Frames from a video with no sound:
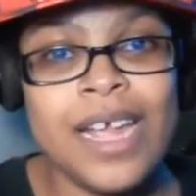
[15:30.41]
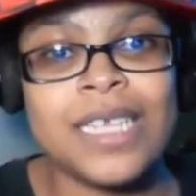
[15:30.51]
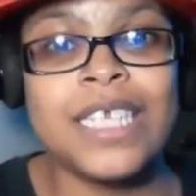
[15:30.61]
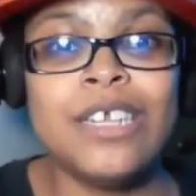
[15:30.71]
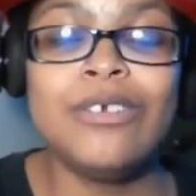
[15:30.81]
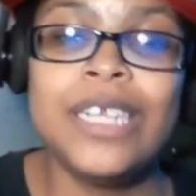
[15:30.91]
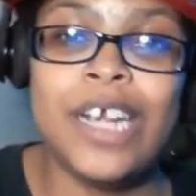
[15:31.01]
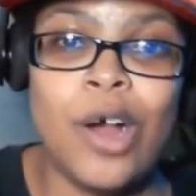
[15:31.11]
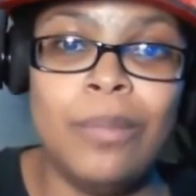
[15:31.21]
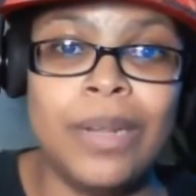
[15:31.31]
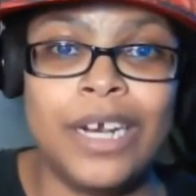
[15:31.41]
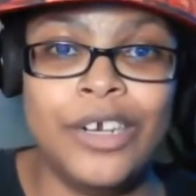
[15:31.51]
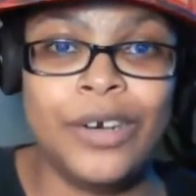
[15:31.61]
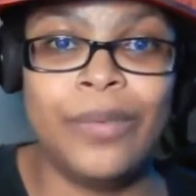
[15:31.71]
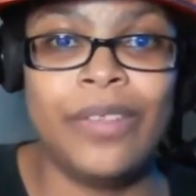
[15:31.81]
He's literally
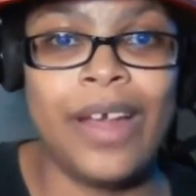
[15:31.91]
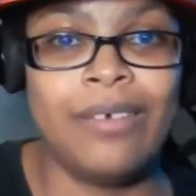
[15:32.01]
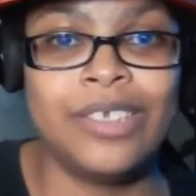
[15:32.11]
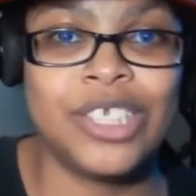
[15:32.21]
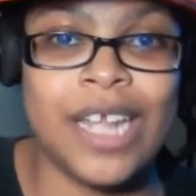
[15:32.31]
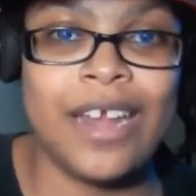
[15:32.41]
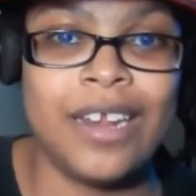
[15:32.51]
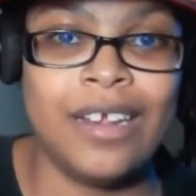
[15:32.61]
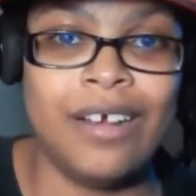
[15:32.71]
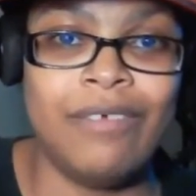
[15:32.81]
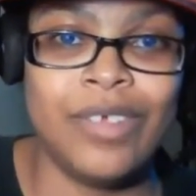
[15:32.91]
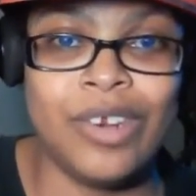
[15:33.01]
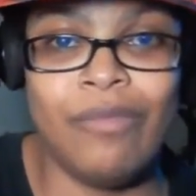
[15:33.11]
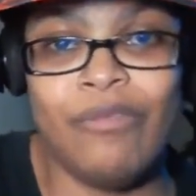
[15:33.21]
Homelander without just any of,